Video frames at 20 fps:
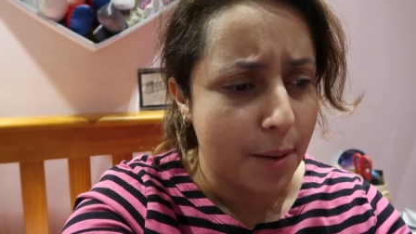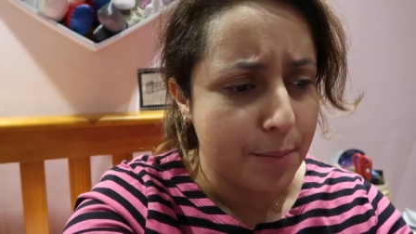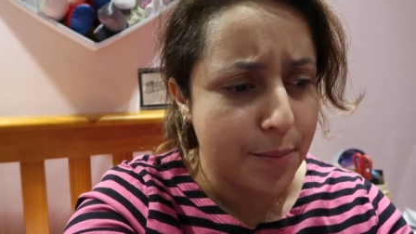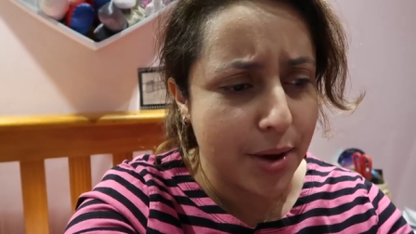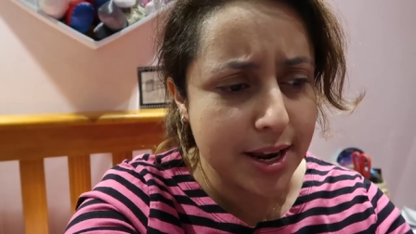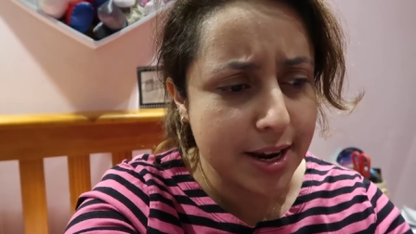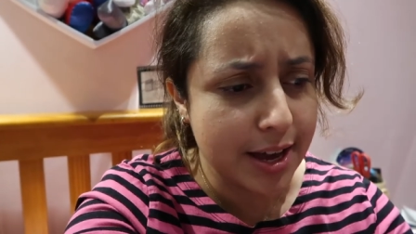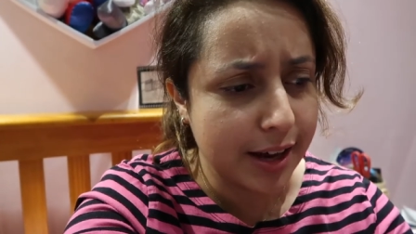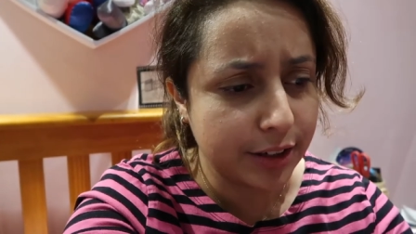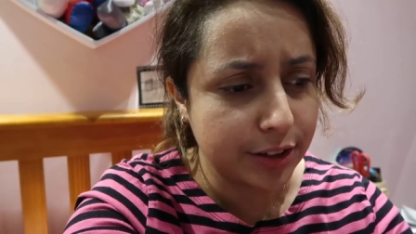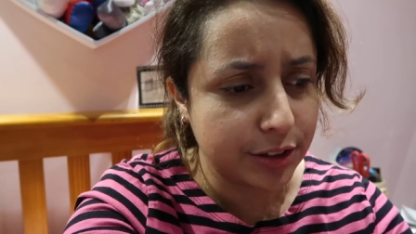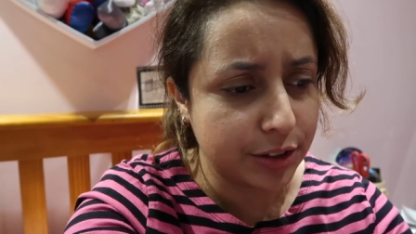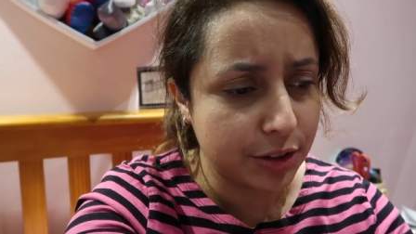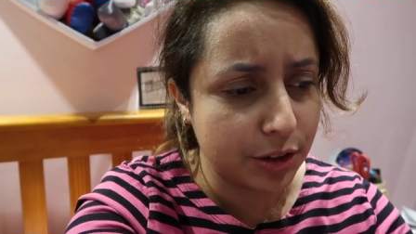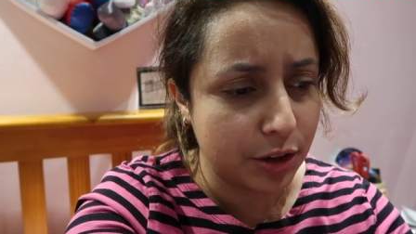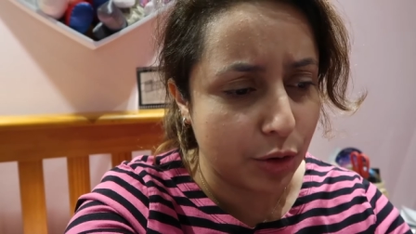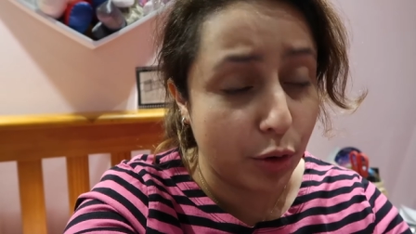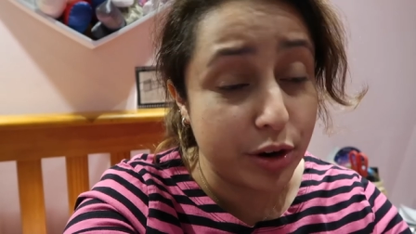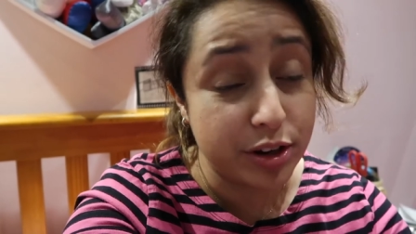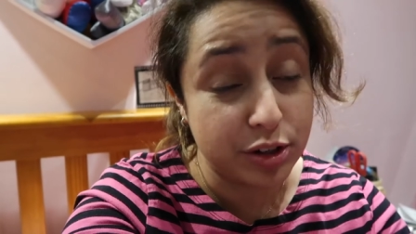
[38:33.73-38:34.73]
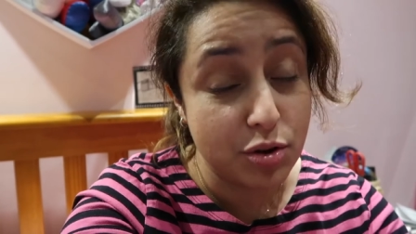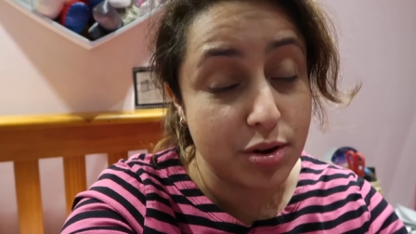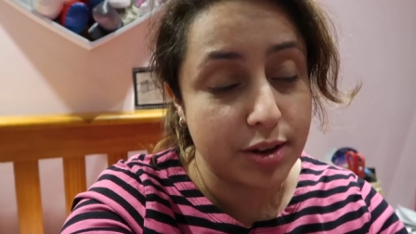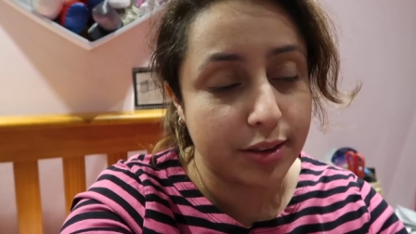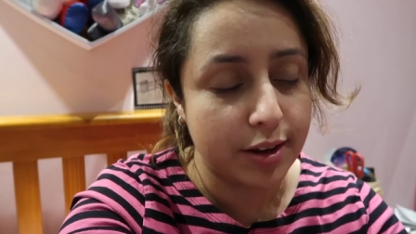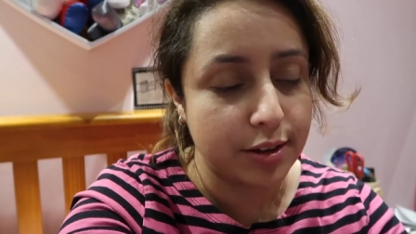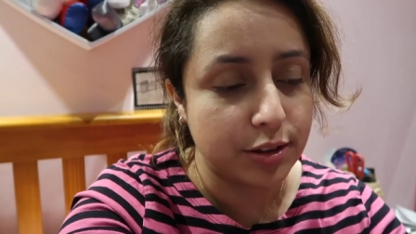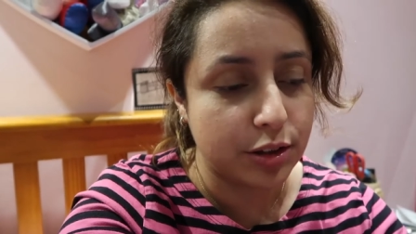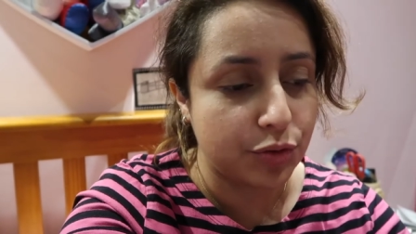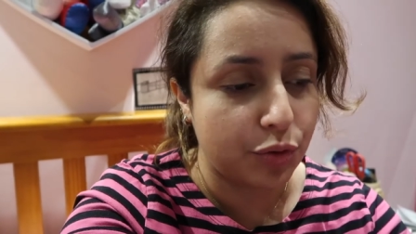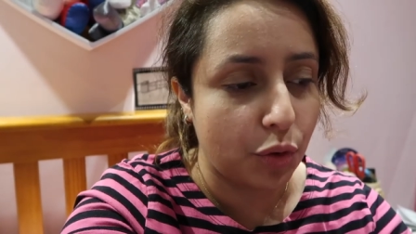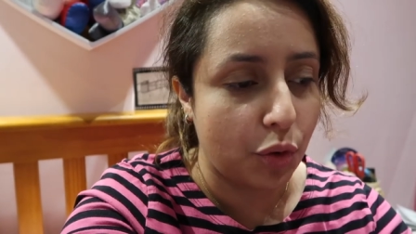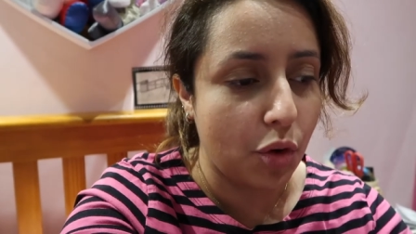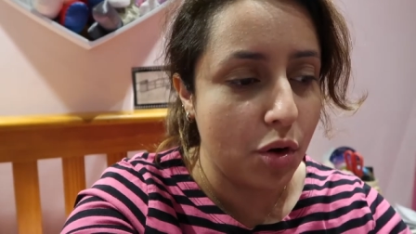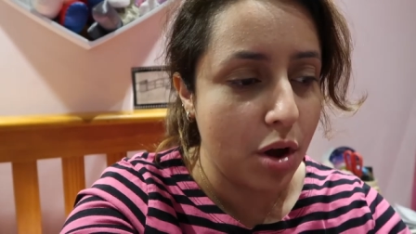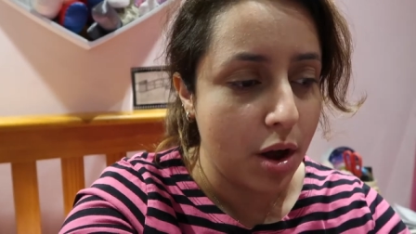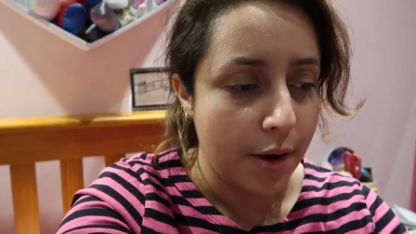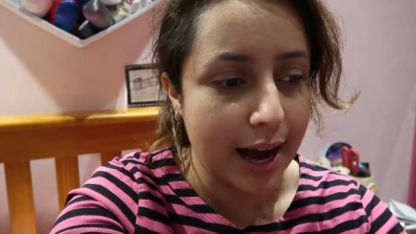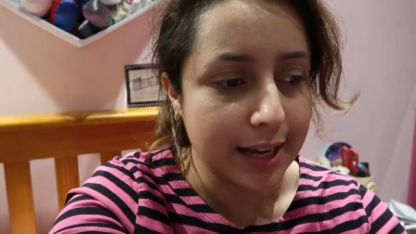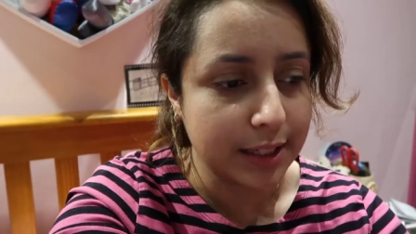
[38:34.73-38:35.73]
But in Act 2, or in doing the
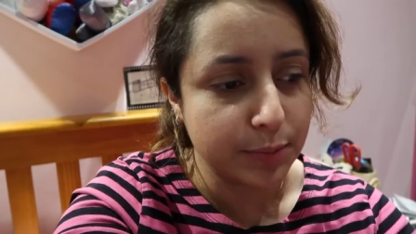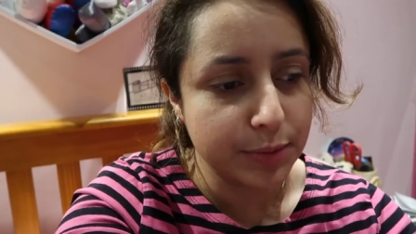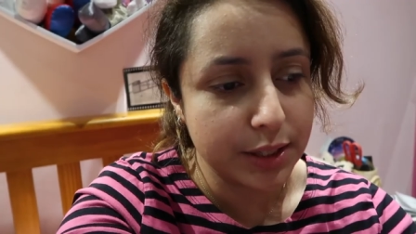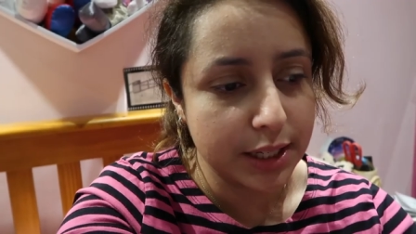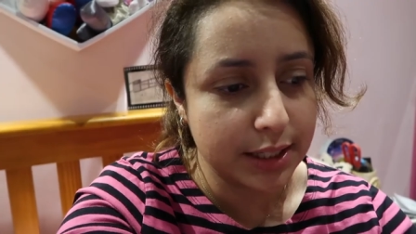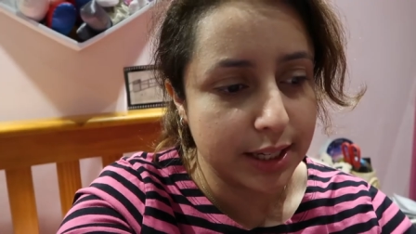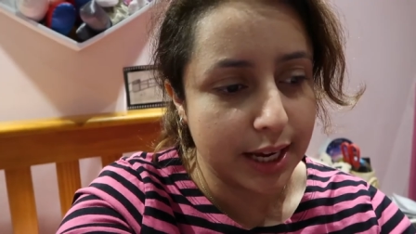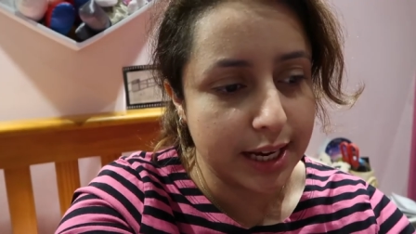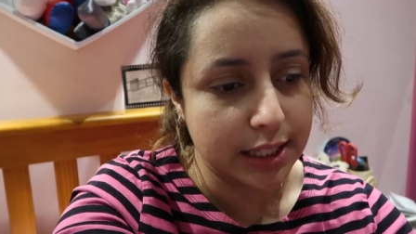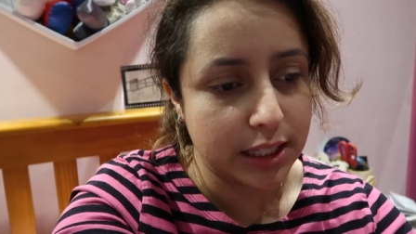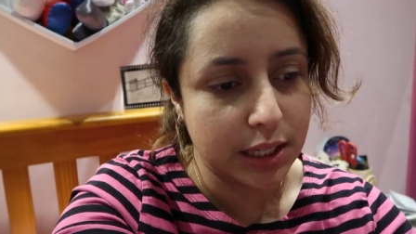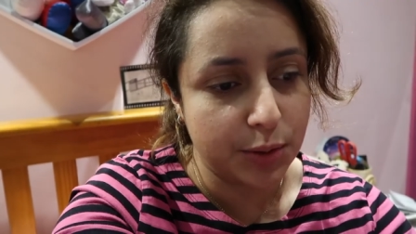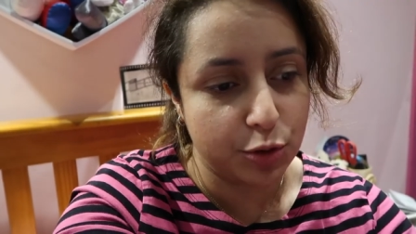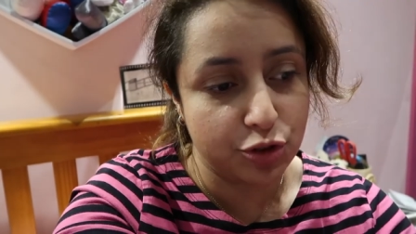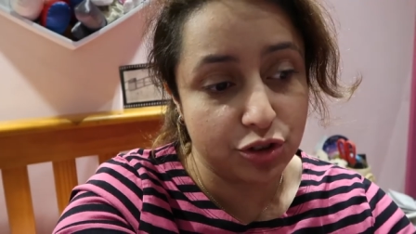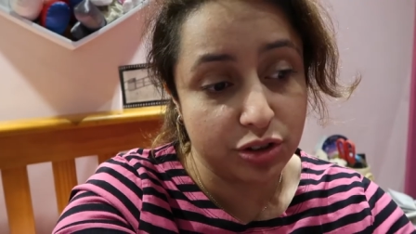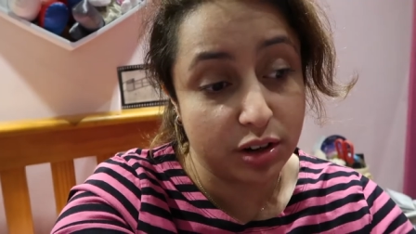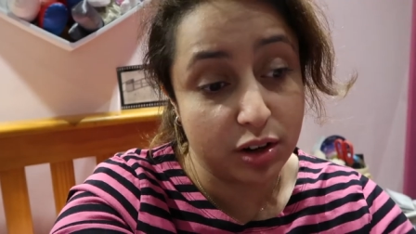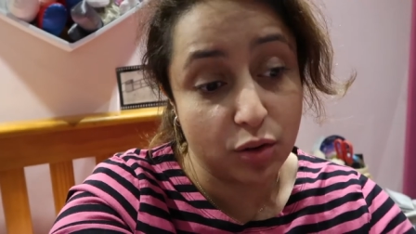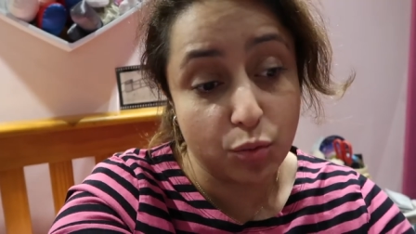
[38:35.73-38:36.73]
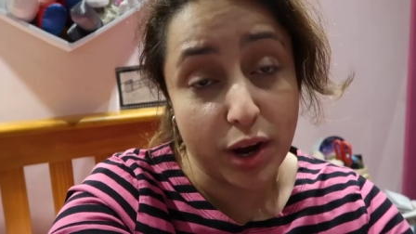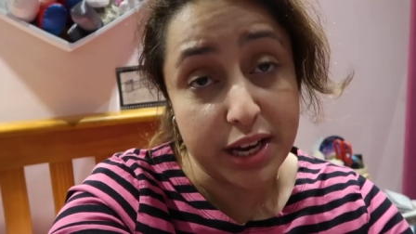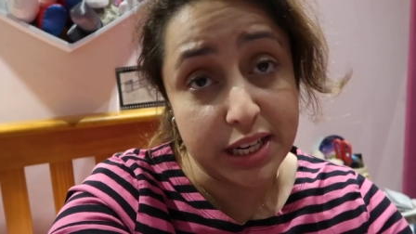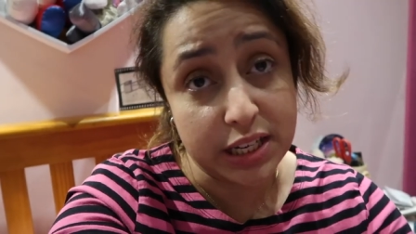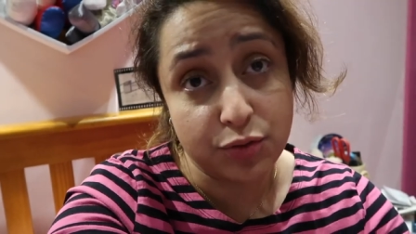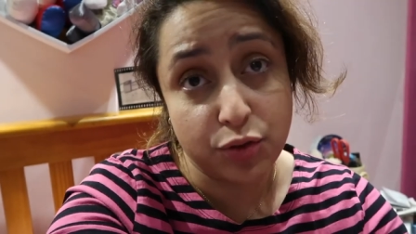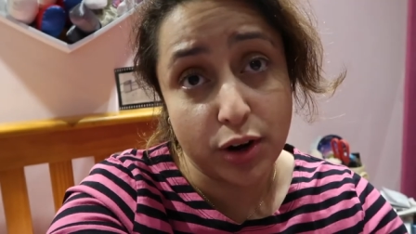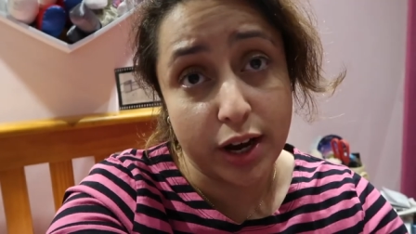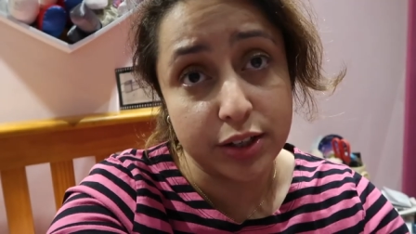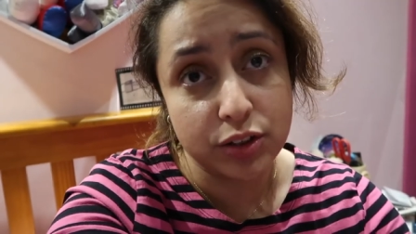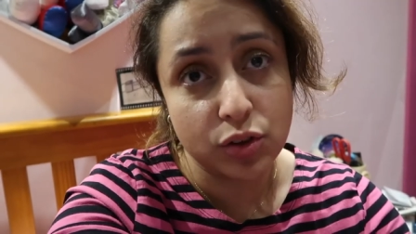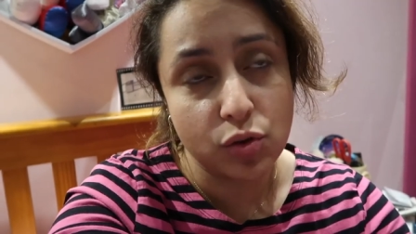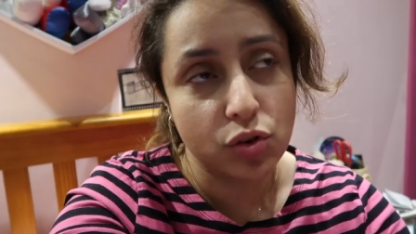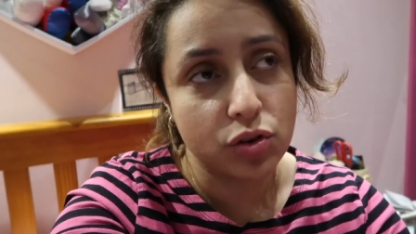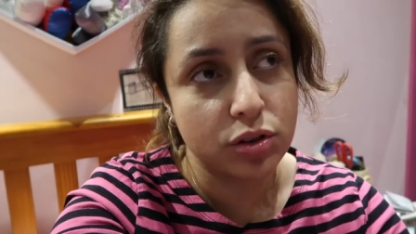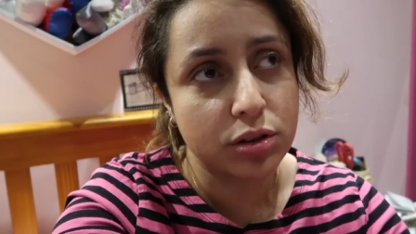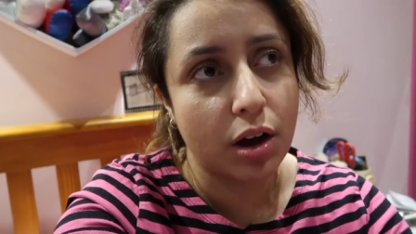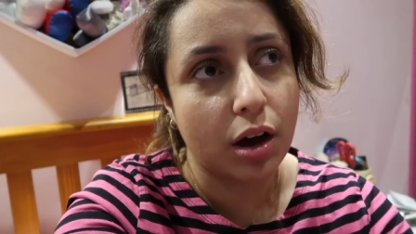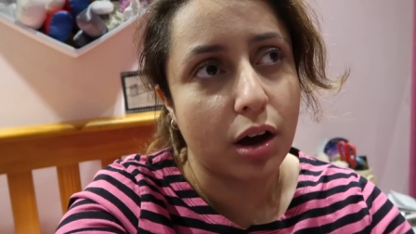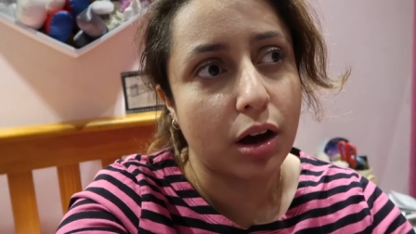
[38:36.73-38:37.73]
interval, as me and Daisy were just kind of waiting for Act 2 to
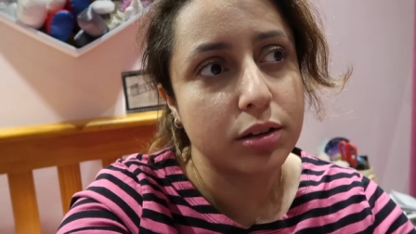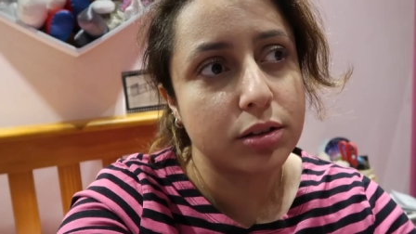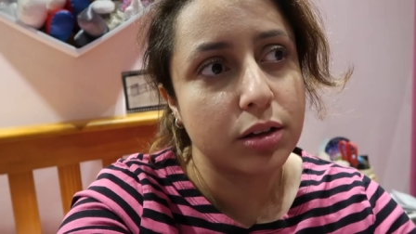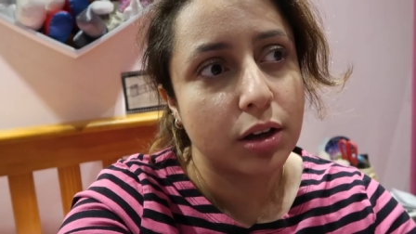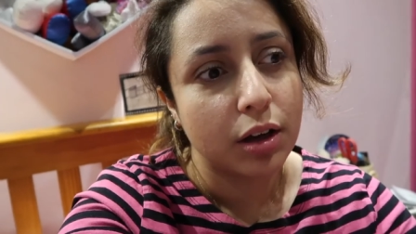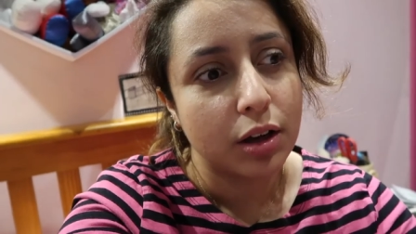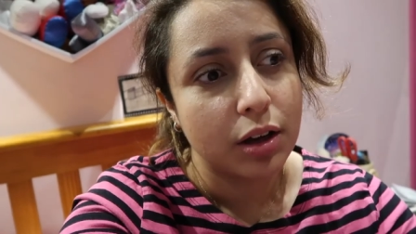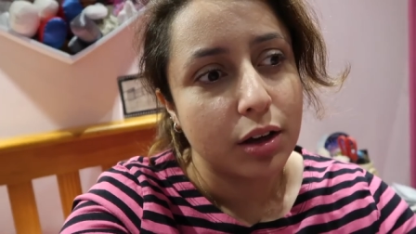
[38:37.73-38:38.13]
start,